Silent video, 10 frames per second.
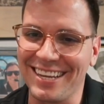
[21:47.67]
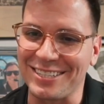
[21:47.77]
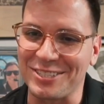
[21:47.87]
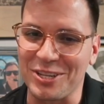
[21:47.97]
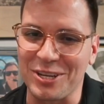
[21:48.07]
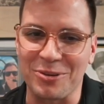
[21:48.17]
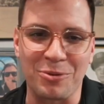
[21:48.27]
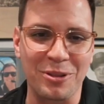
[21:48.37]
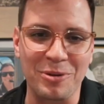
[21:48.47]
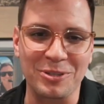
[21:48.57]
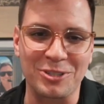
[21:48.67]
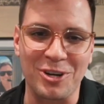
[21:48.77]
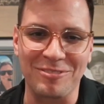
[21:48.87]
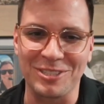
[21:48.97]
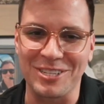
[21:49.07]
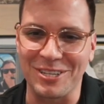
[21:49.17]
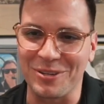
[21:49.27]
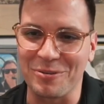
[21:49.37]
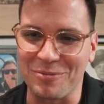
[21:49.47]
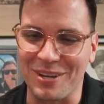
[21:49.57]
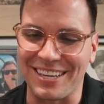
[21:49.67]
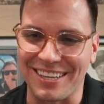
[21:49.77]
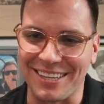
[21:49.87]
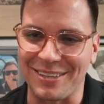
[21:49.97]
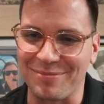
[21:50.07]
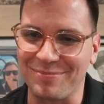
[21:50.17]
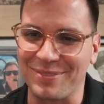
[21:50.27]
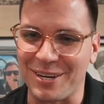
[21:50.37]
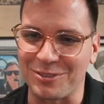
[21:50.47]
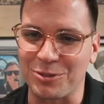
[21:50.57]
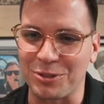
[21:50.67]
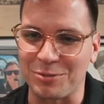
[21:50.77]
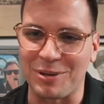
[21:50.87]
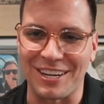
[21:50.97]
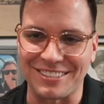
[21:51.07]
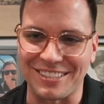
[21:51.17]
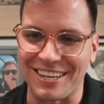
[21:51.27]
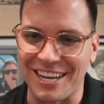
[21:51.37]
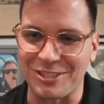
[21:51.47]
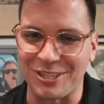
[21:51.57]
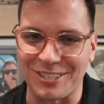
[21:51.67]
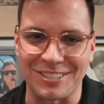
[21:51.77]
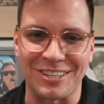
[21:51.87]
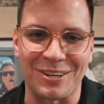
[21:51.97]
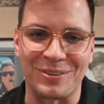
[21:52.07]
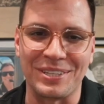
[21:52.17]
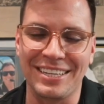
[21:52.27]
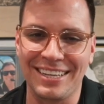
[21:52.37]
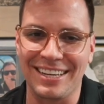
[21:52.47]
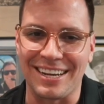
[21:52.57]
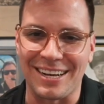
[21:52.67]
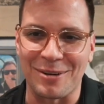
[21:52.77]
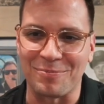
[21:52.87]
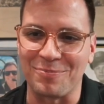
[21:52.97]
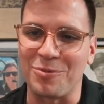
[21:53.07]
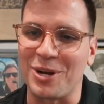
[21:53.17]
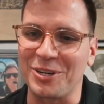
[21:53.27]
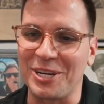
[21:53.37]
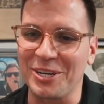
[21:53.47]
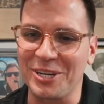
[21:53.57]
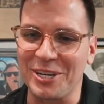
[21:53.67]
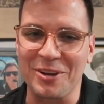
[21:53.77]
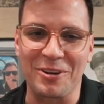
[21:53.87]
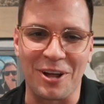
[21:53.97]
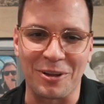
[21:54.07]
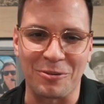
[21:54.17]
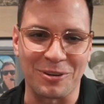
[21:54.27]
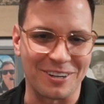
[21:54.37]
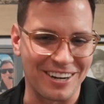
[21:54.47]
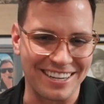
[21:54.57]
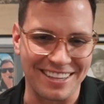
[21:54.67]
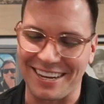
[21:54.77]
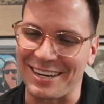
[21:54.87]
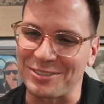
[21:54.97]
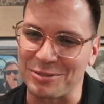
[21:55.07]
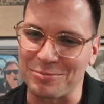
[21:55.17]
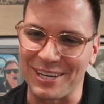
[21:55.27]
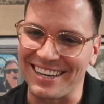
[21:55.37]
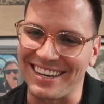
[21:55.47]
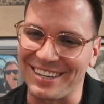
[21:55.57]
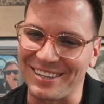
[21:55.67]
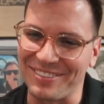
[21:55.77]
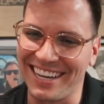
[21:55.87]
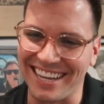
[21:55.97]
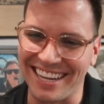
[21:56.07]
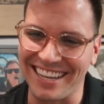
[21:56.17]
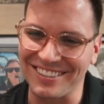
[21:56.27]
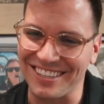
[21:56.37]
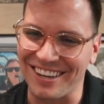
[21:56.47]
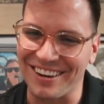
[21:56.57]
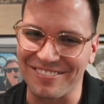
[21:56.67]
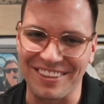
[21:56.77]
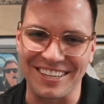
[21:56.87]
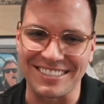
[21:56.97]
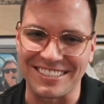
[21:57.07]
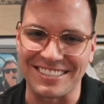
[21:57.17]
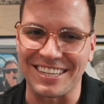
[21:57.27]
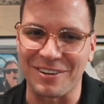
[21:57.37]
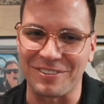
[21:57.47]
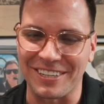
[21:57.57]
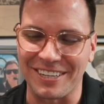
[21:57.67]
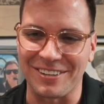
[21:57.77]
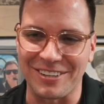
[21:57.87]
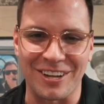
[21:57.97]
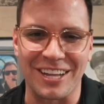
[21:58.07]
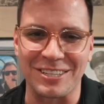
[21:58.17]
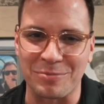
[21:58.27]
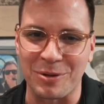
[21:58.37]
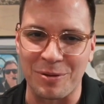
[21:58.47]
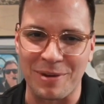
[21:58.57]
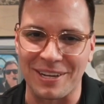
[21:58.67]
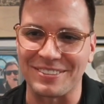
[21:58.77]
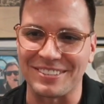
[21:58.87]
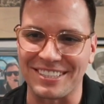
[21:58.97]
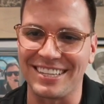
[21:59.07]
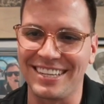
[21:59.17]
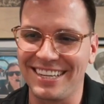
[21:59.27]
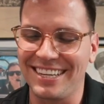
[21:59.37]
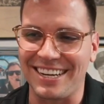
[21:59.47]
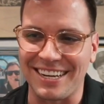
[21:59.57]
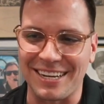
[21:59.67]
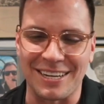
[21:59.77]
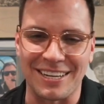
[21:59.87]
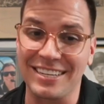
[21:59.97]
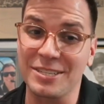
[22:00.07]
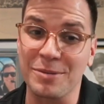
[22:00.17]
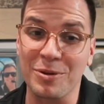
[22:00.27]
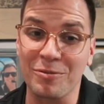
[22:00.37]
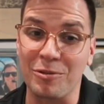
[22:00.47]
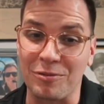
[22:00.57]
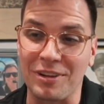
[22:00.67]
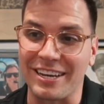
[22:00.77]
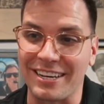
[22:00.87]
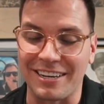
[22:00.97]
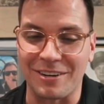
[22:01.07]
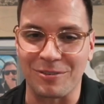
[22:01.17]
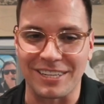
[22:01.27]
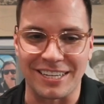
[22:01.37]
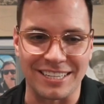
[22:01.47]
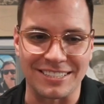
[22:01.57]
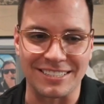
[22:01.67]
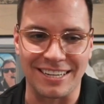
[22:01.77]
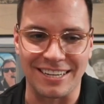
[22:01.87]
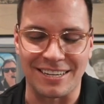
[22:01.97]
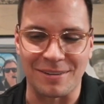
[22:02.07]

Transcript: It's one of the most traveled to tourist spots in the nation. So while you're here, you can go to Dollywood or anything else. But there's a lot of things to see over here, and you've got the Smoky Mountains, and it's a beautiful flight in. It really is.